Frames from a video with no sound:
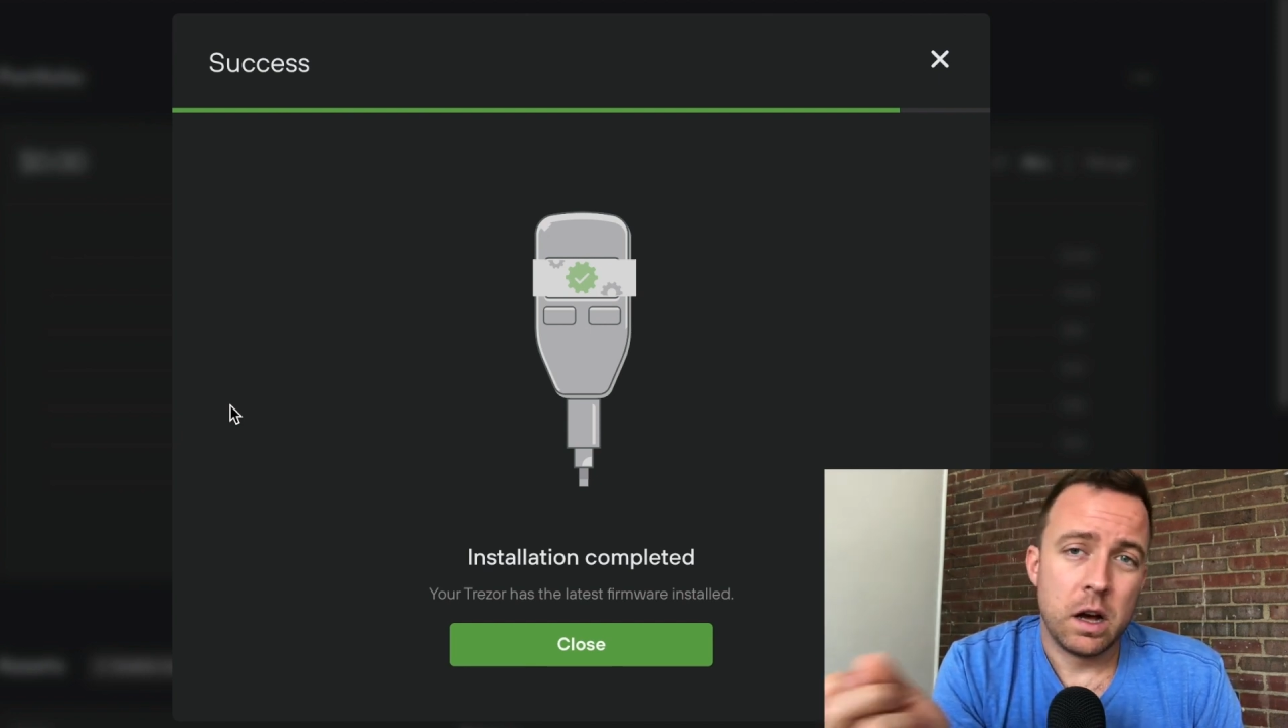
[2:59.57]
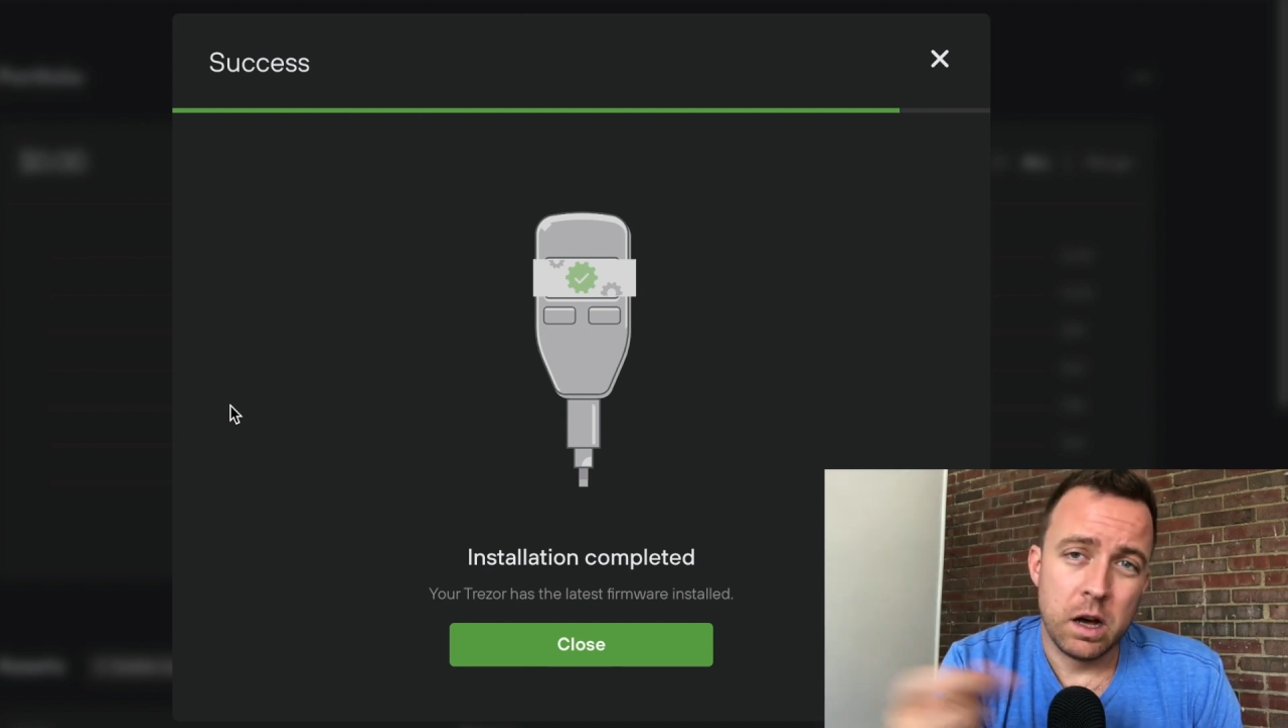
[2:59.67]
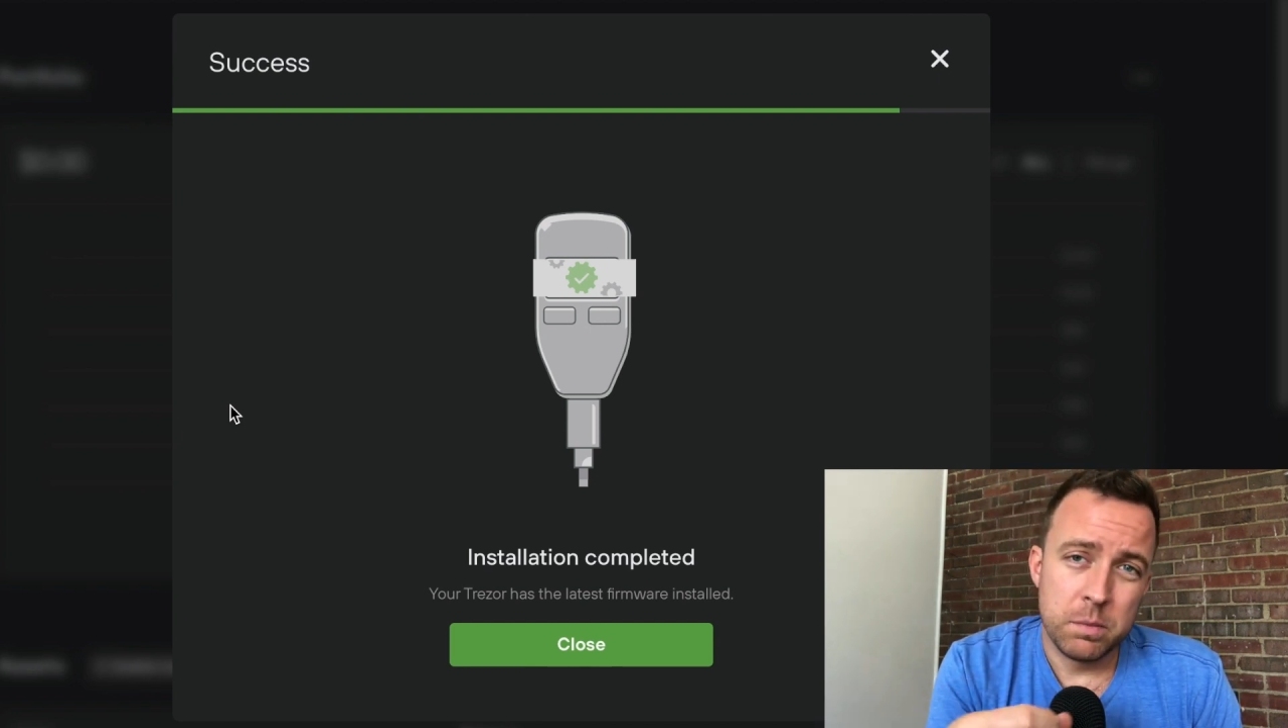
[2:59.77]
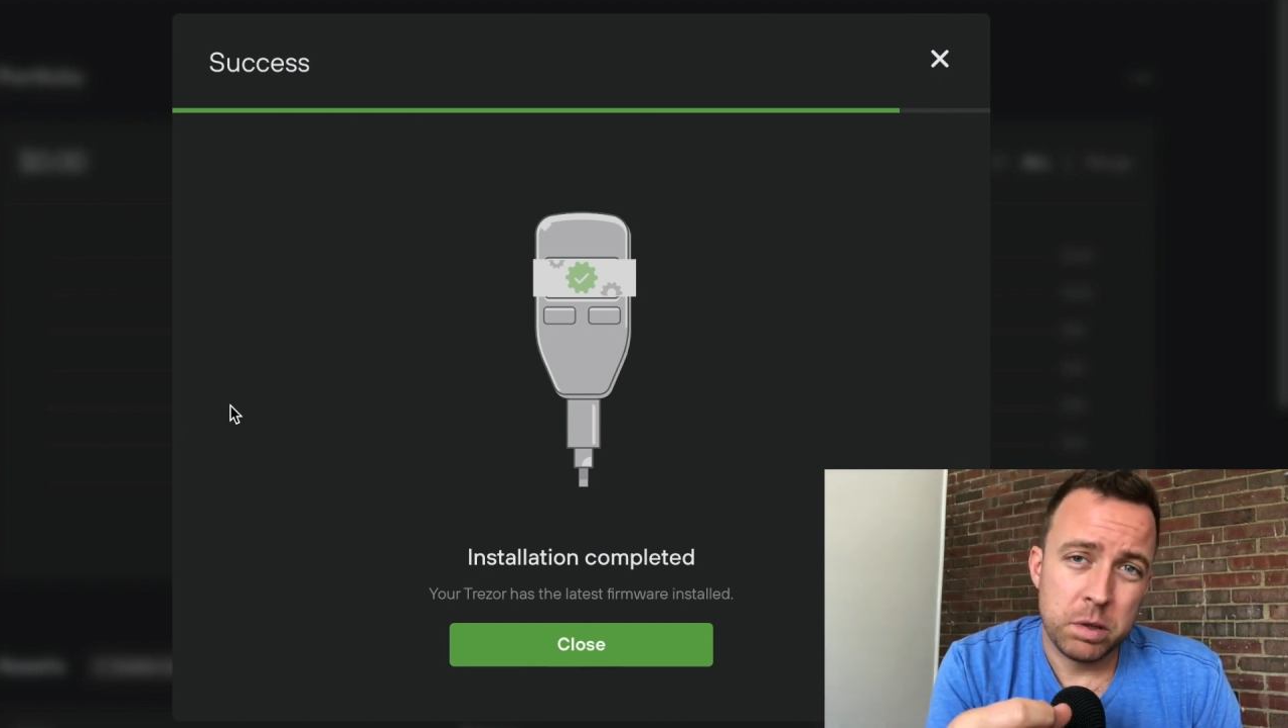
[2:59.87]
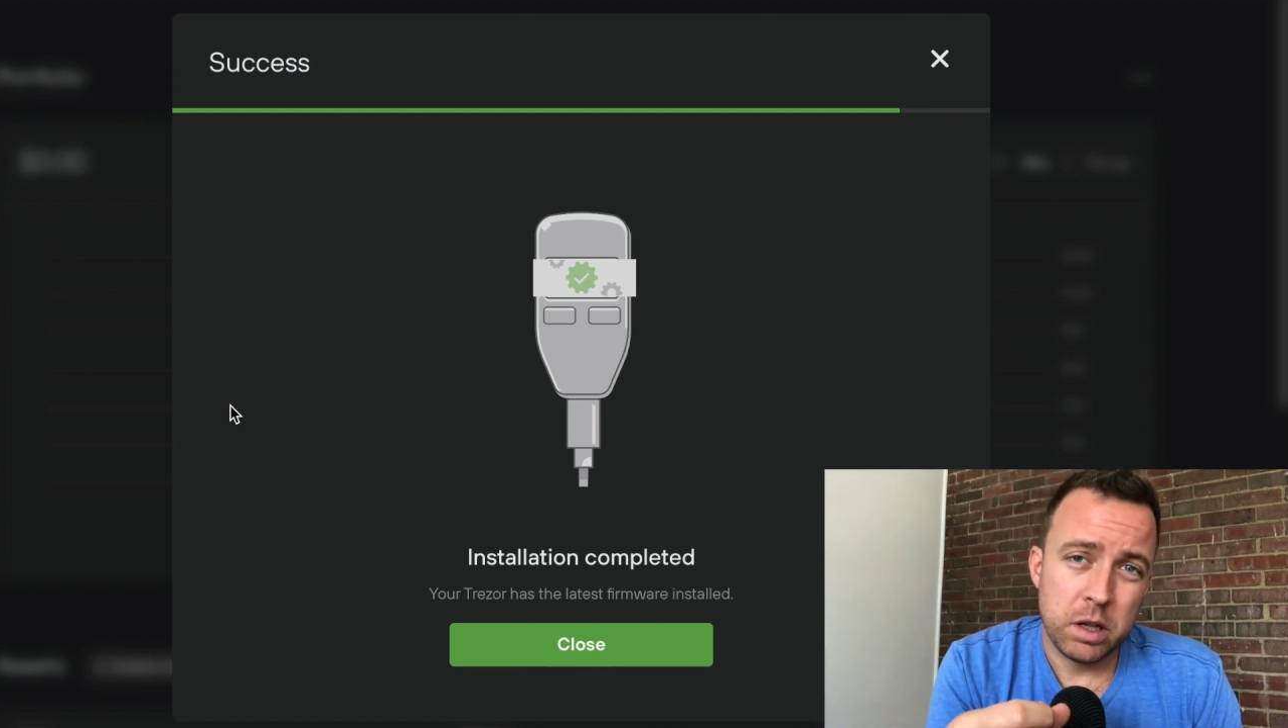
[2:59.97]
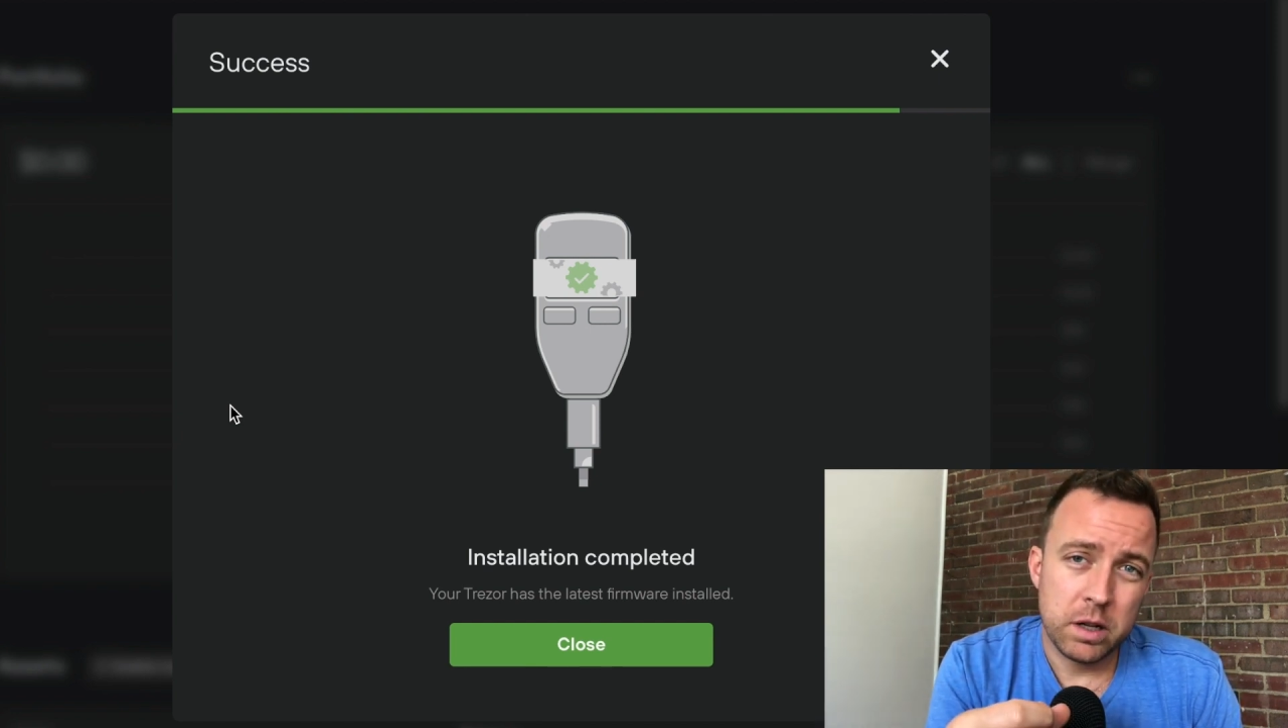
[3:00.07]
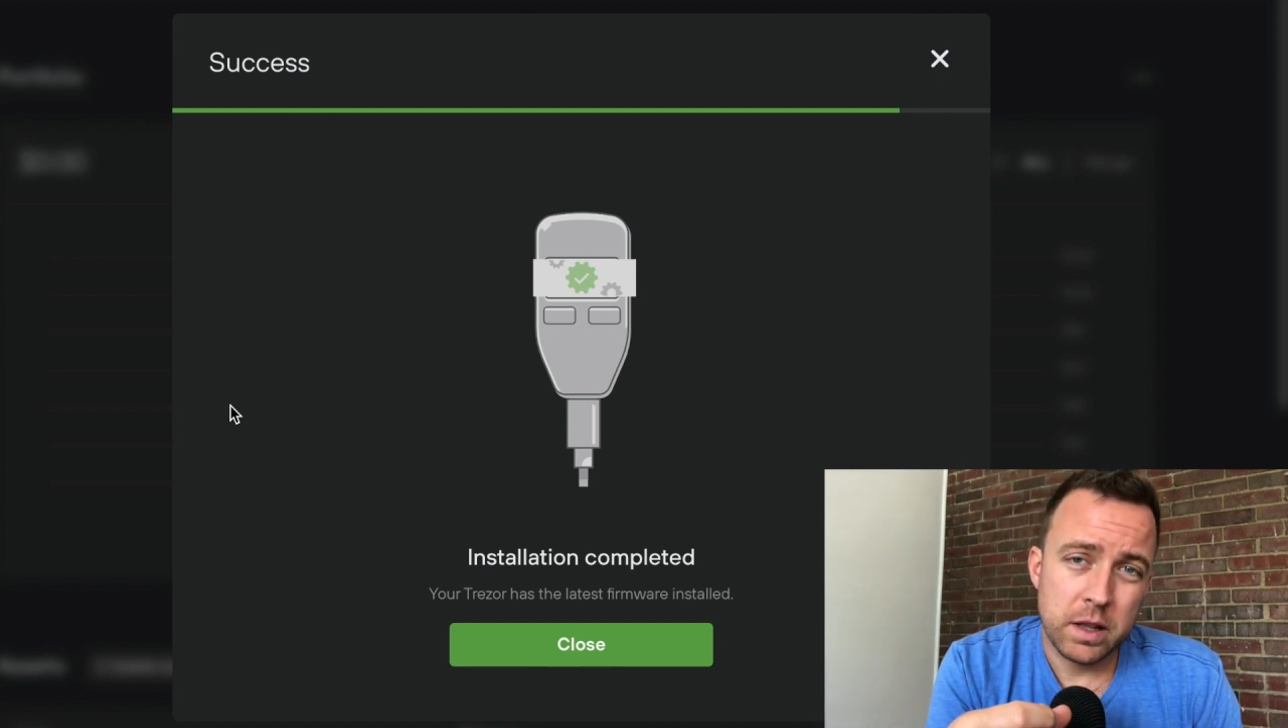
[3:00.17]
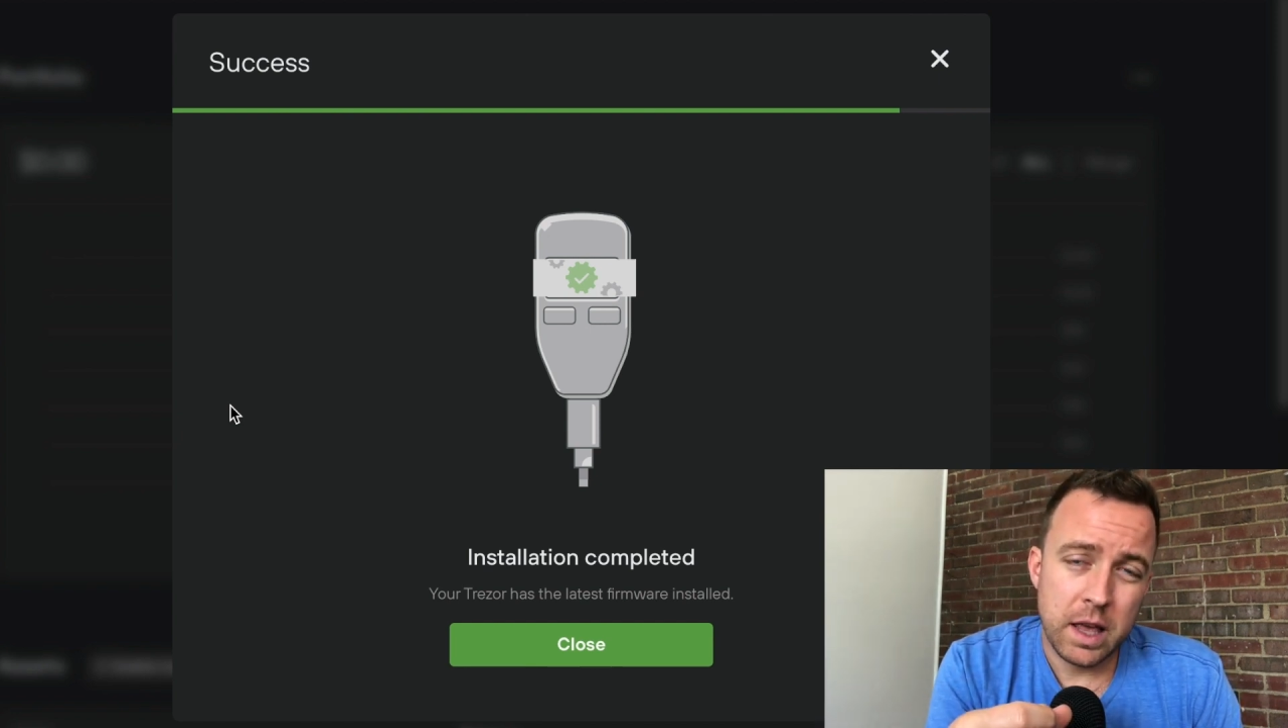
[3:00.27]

unplug the